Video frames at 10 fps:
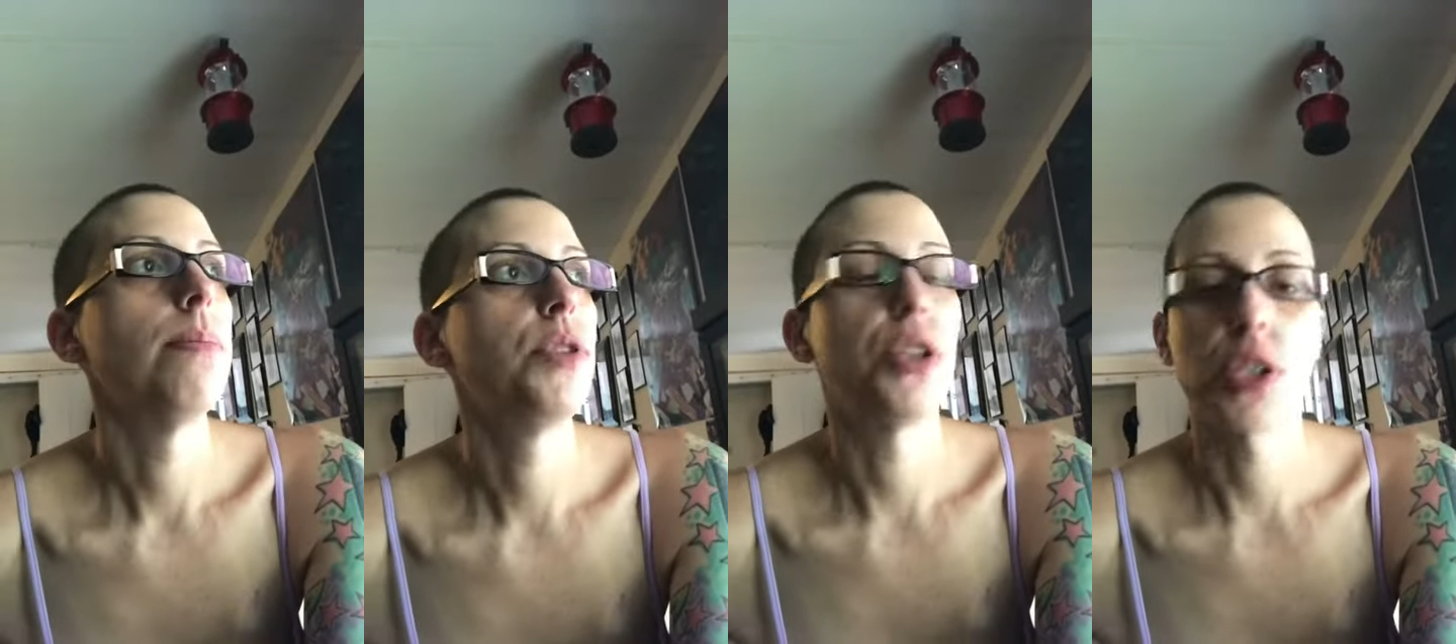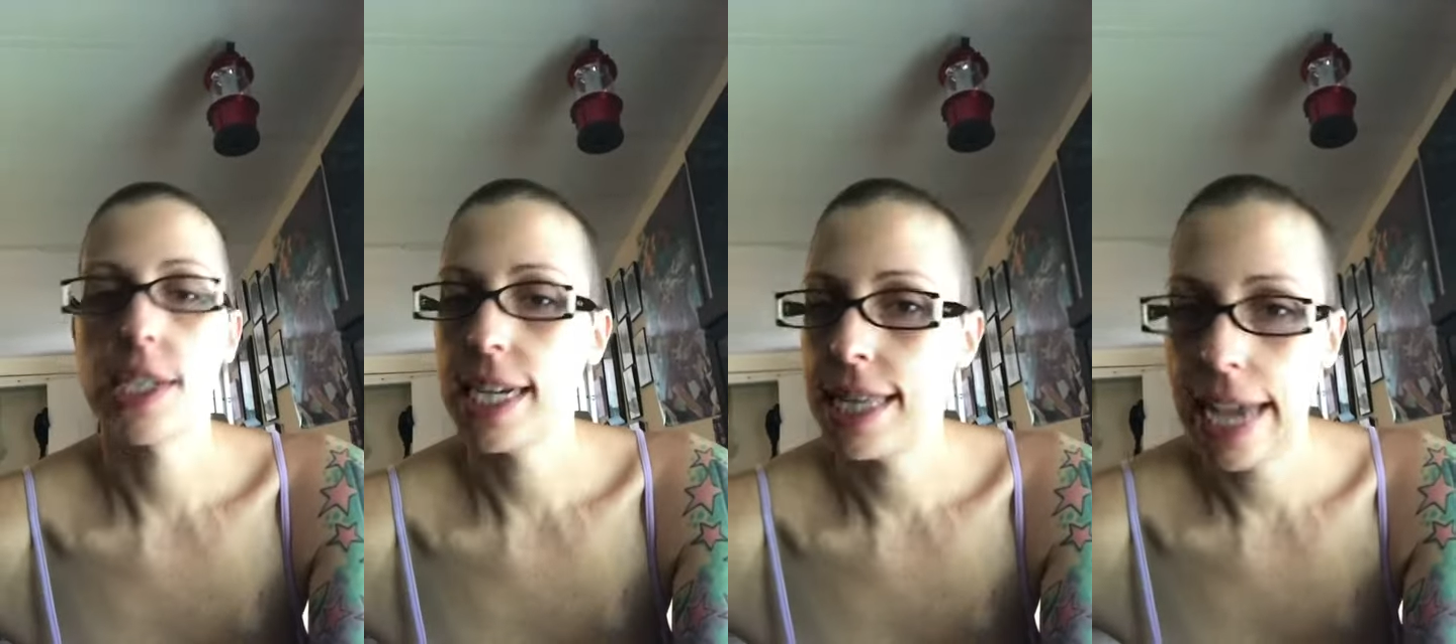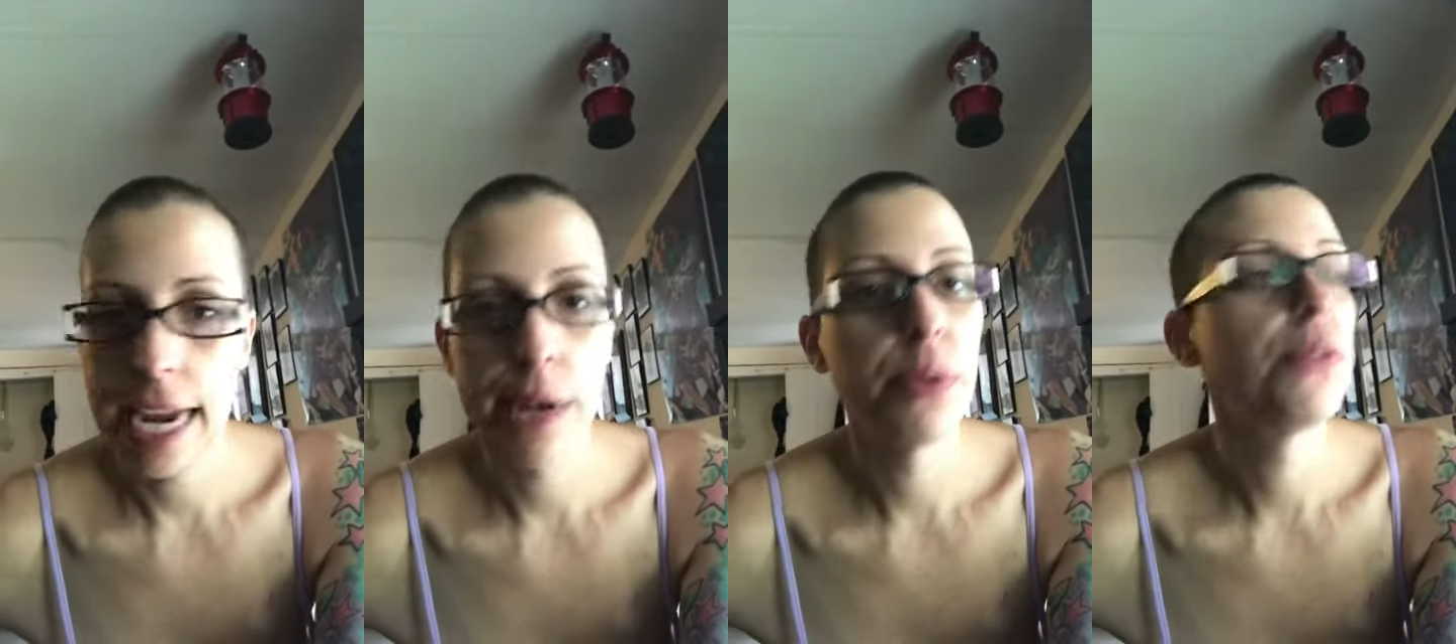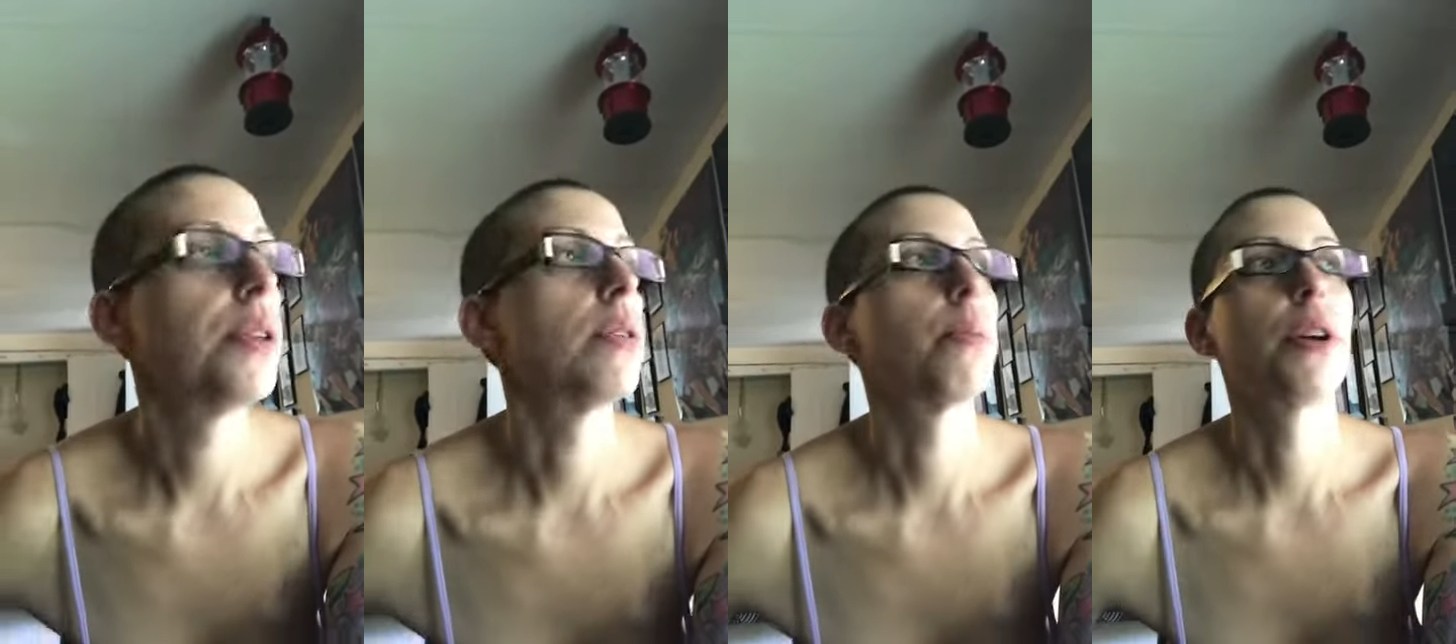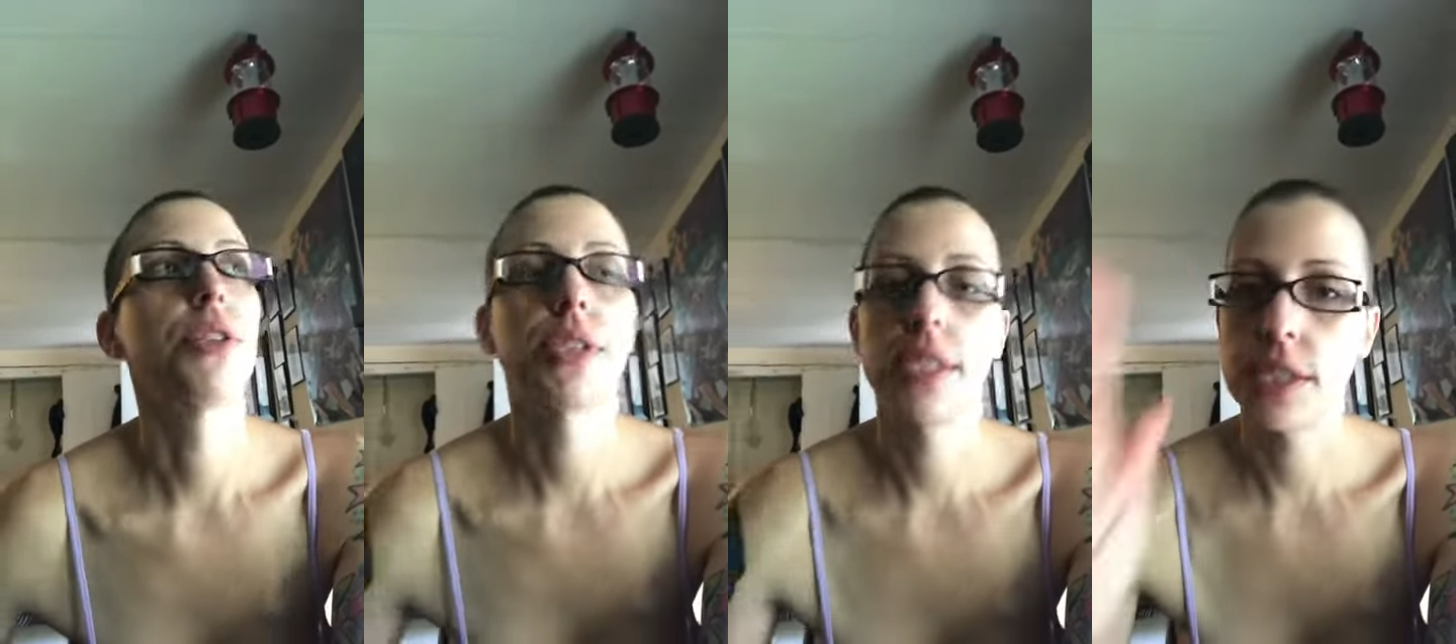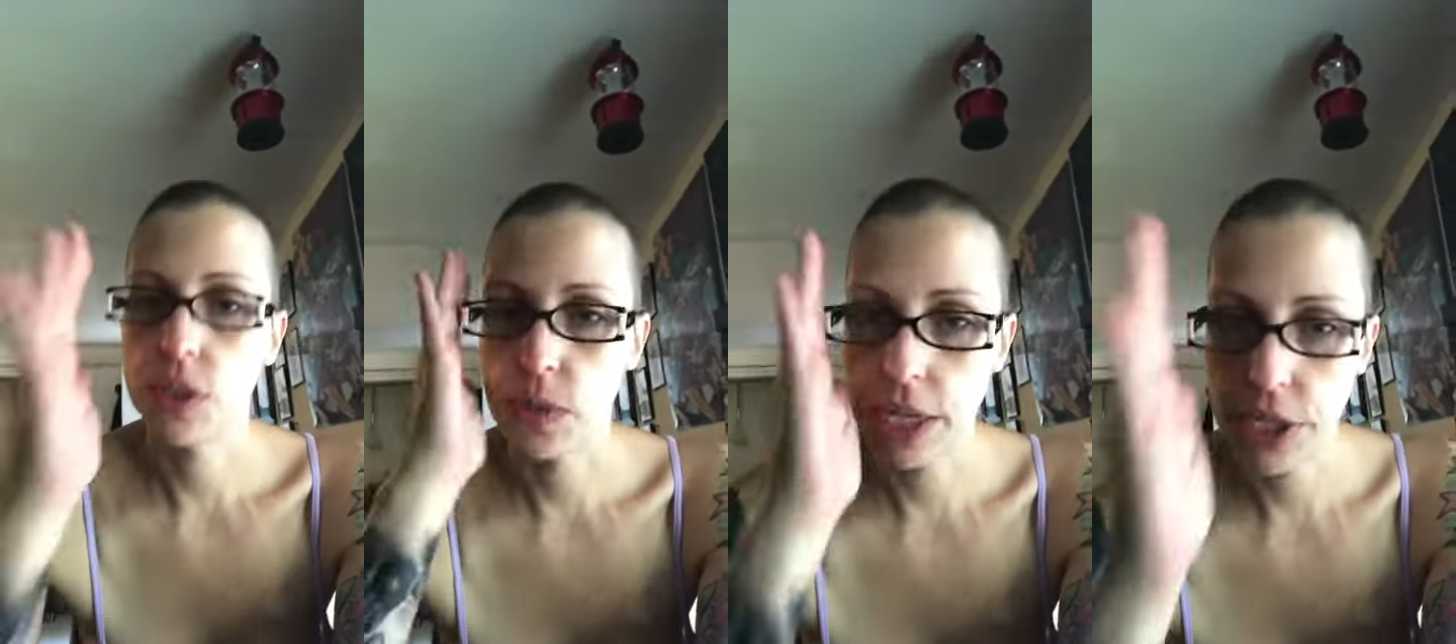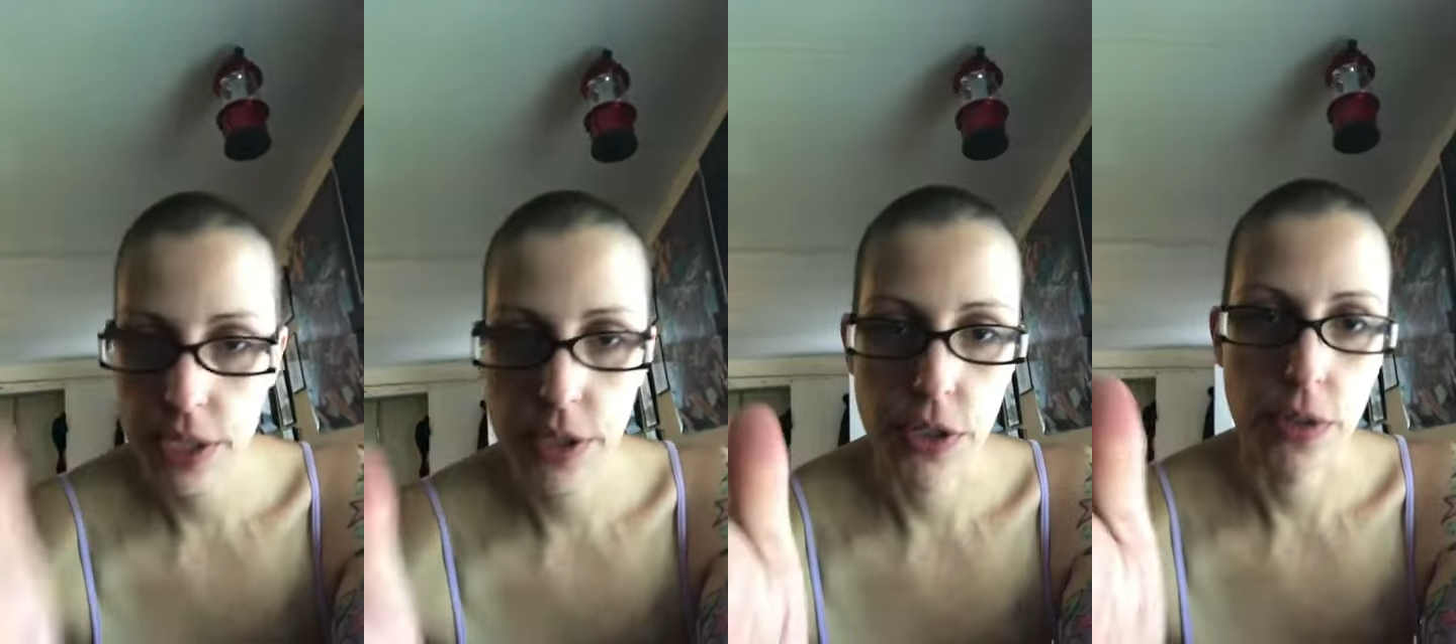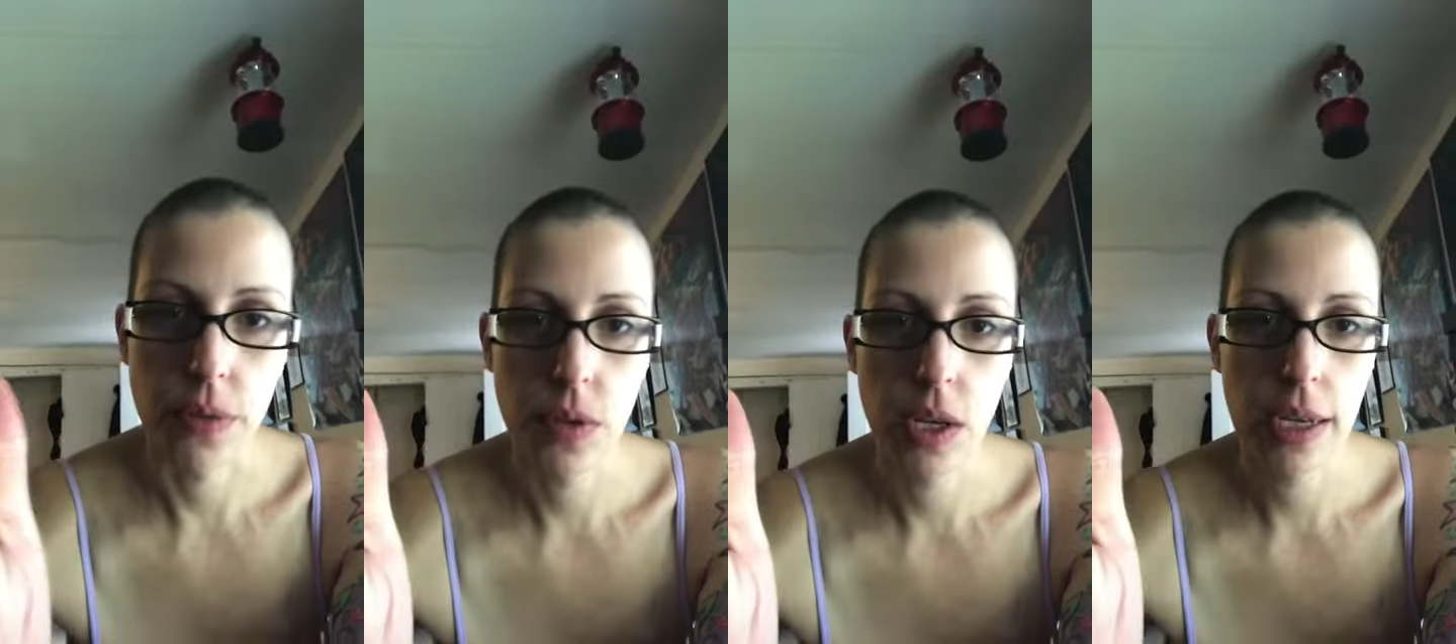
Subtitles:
Just like in the animal field, emergency situation,